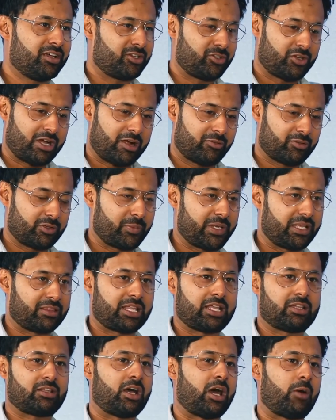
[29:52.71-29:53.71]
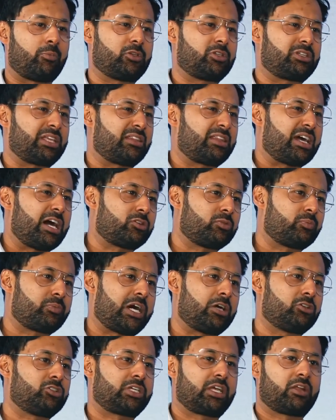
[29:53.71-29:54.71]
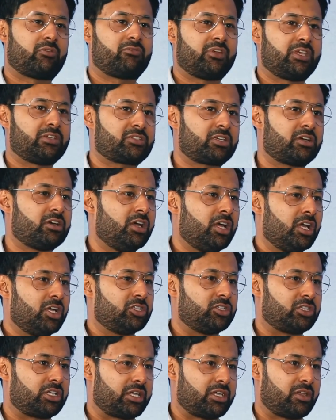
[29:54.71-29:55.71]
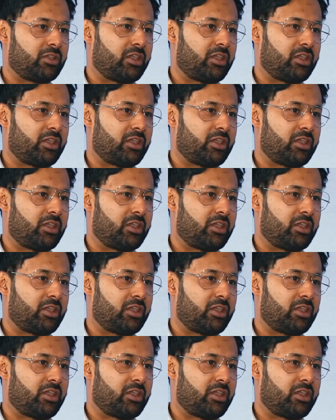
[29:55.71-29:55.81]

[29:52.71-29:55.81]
You have to pay up to £10,000. You get a visa. You get